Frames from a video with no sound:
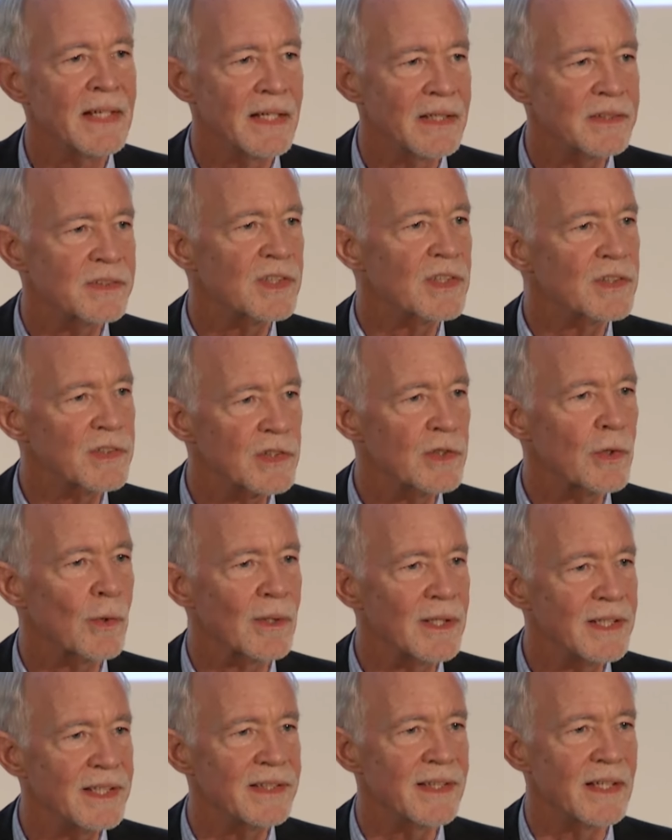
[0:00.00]
It's a
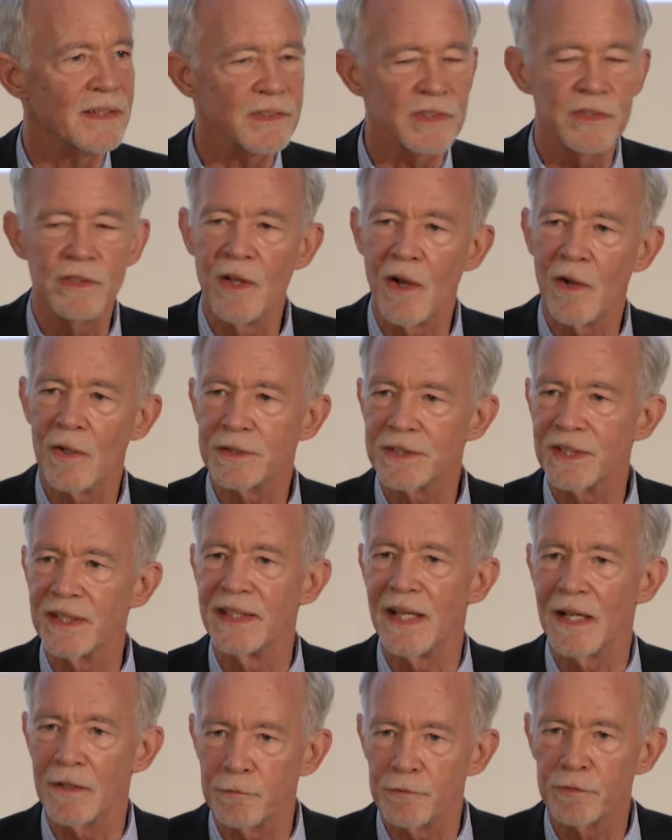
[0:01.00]
story that's not
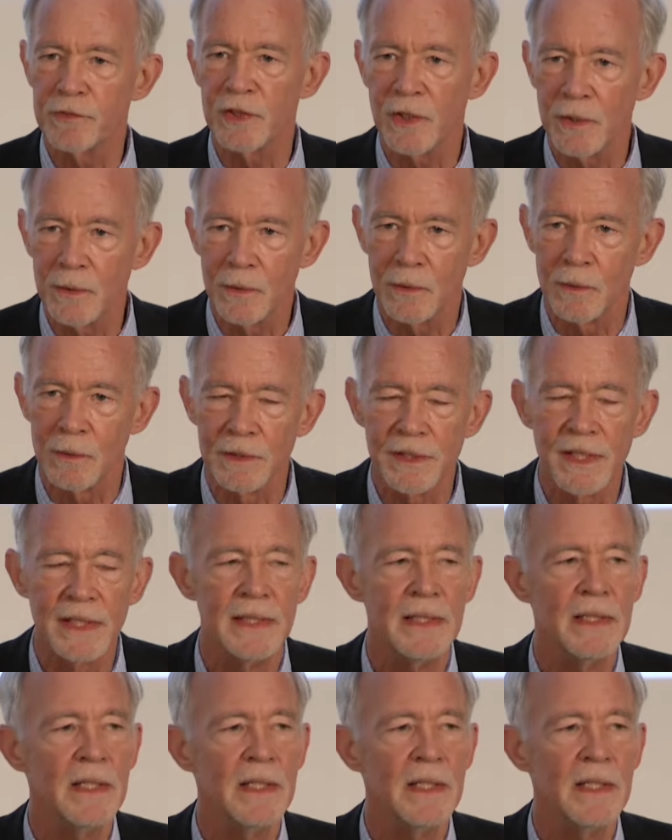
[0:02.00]
enough told.